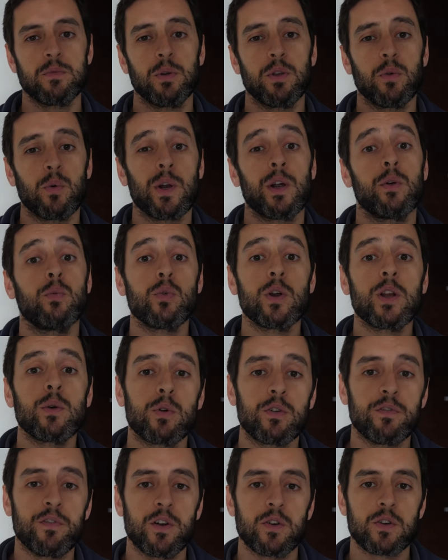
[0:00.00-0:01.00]
but the one I really
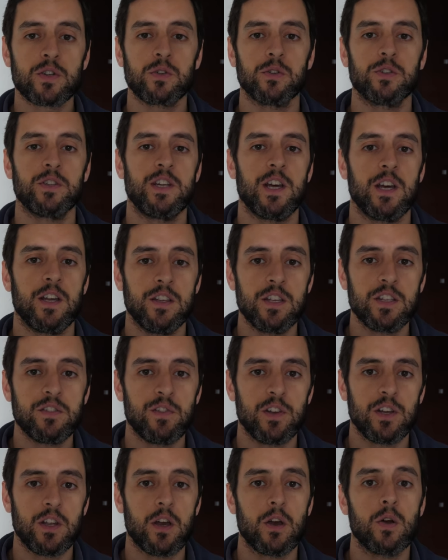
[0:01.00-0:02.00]
want to focus on today in this
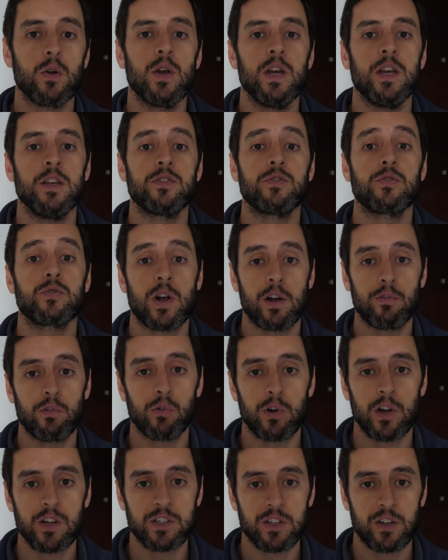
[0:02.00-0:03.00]
video is
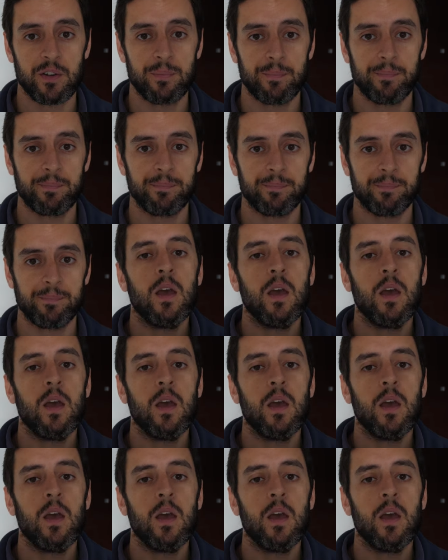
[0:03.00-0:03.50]
travel writer.